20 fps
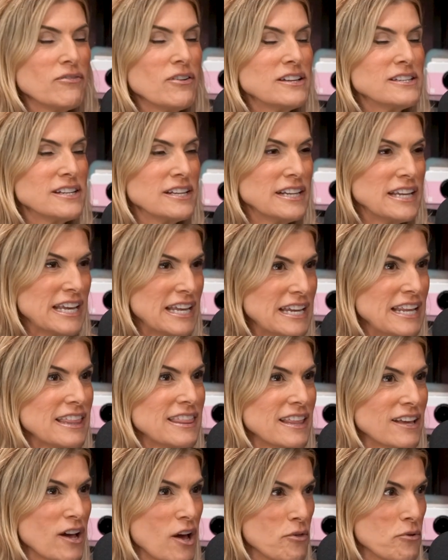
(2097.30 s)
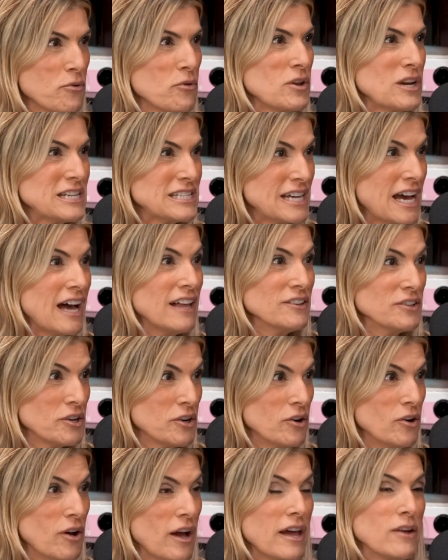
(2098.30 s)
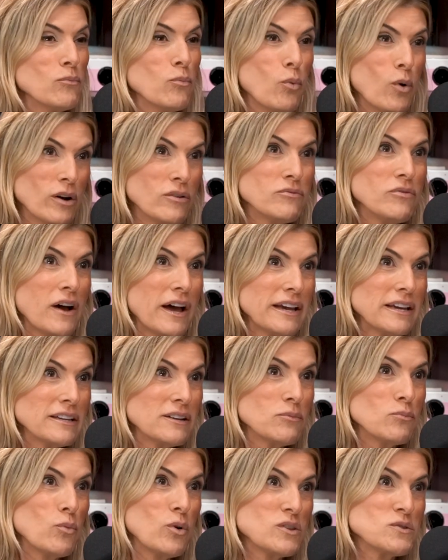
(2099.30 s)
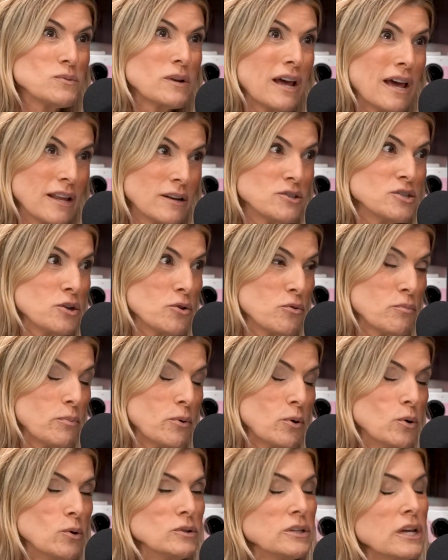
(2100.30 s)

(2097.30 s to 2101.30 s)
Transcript: had done anything other than a Tylenol and one Vicodin once when I had a tooth pulled.